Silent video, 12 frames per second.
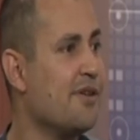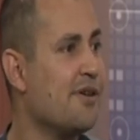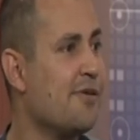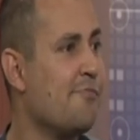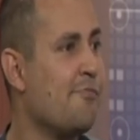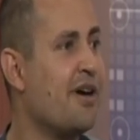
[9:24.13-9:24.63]

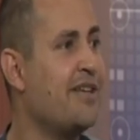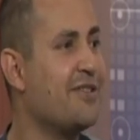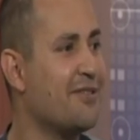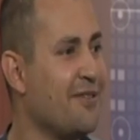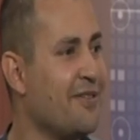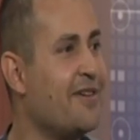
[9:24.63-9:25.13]
But it's
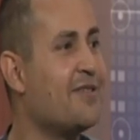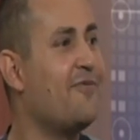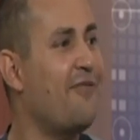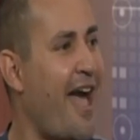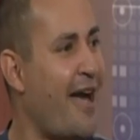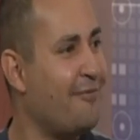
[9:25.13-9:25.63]
still, there's
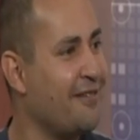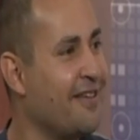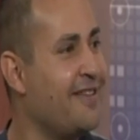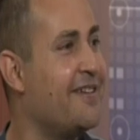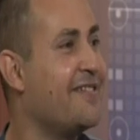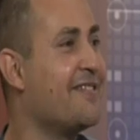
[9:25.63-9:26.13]
family,
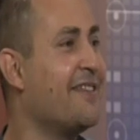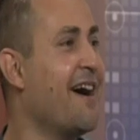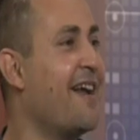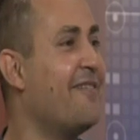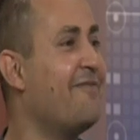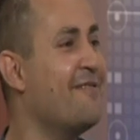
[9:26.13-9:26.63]
there's a
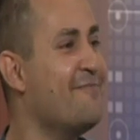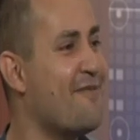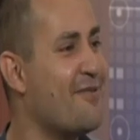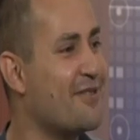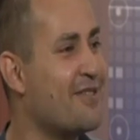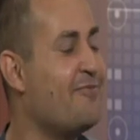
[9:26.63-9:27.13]
lot of
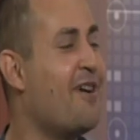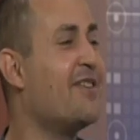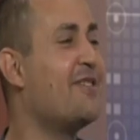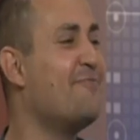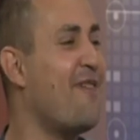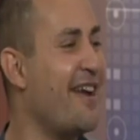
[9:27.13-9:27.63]
emotion
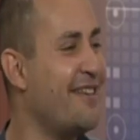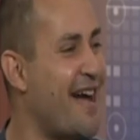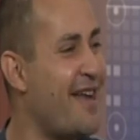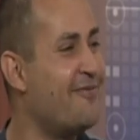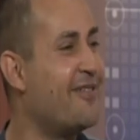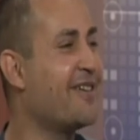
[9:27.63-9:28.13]
watching my
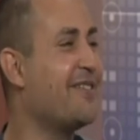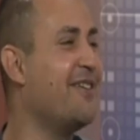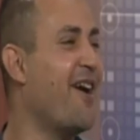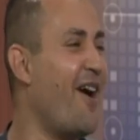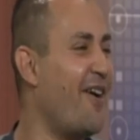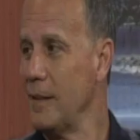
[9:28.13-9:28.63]
dad working
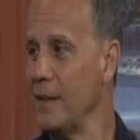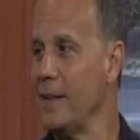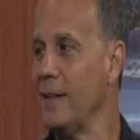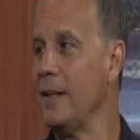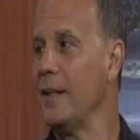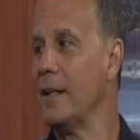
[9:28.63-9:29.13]
hard
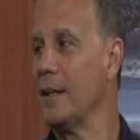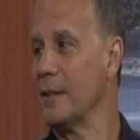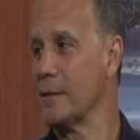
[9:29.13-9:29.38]
just to keep.